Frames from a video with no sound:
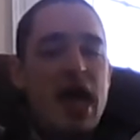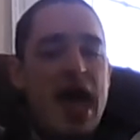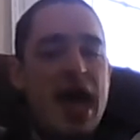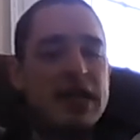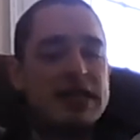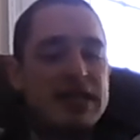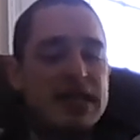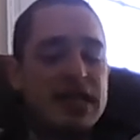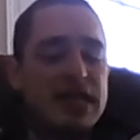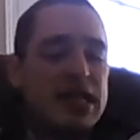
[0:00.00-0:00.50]

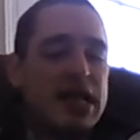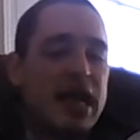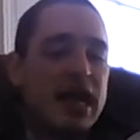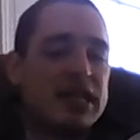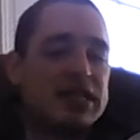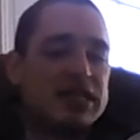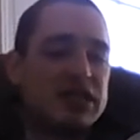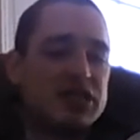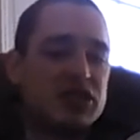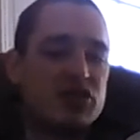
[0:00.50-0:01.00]
And it
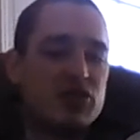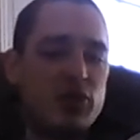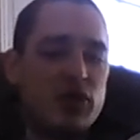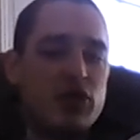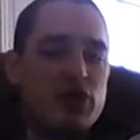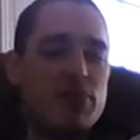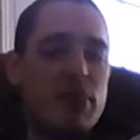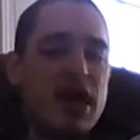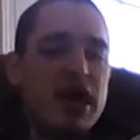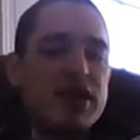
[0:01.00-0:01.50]
enhances
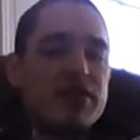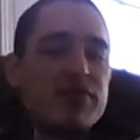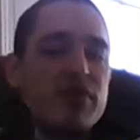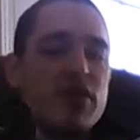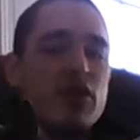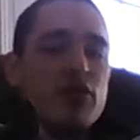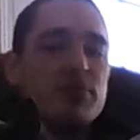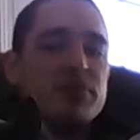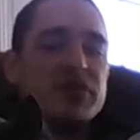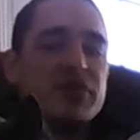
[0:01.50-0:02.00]
soil
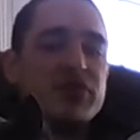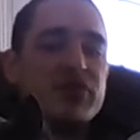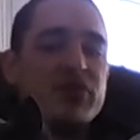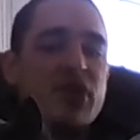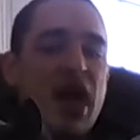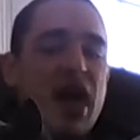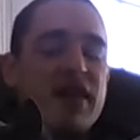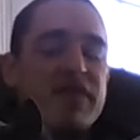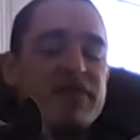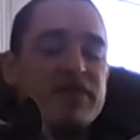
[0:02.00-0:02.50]
microbes, so
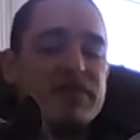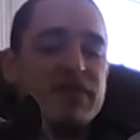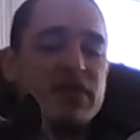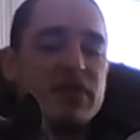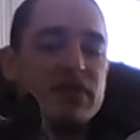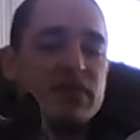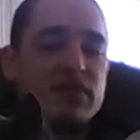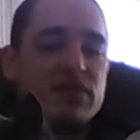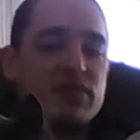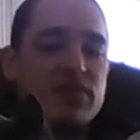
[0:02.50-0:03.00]
you have
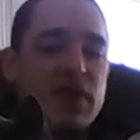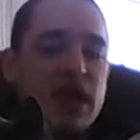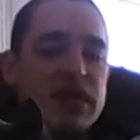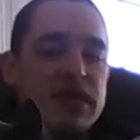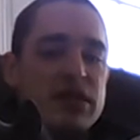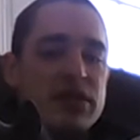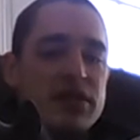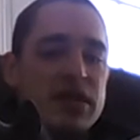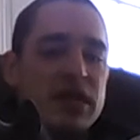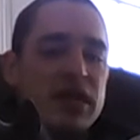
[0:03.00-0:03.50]

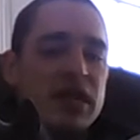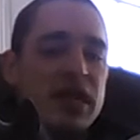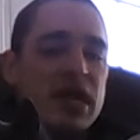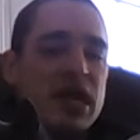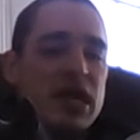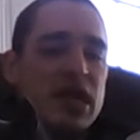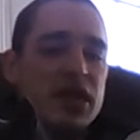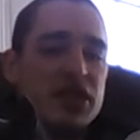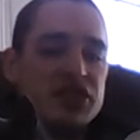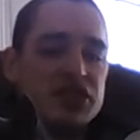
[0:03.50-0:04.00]
readily
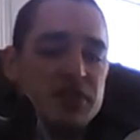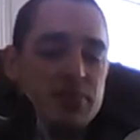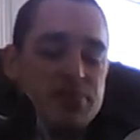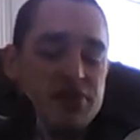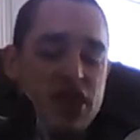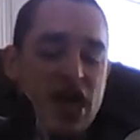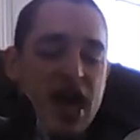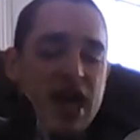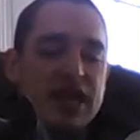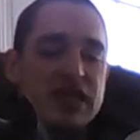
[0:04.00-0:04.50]

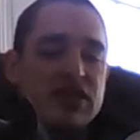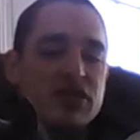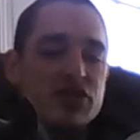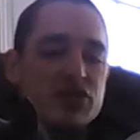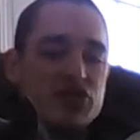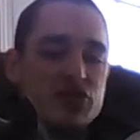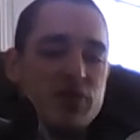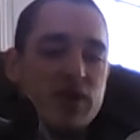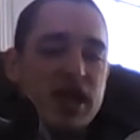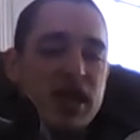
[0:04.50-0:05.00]
supplying
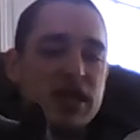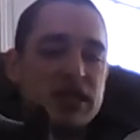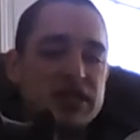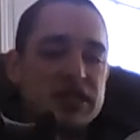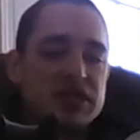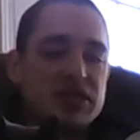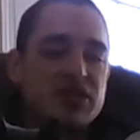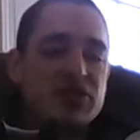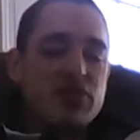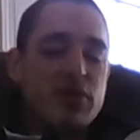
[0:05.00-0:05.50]

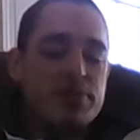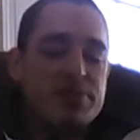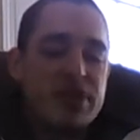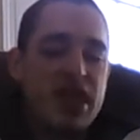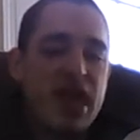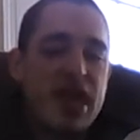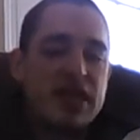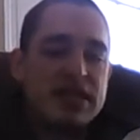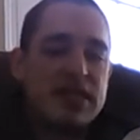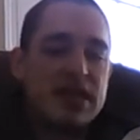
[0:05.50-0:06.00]
nutrients to a
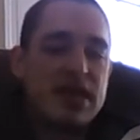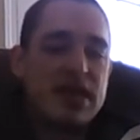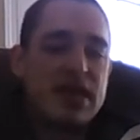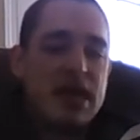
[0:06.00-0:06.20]
plant.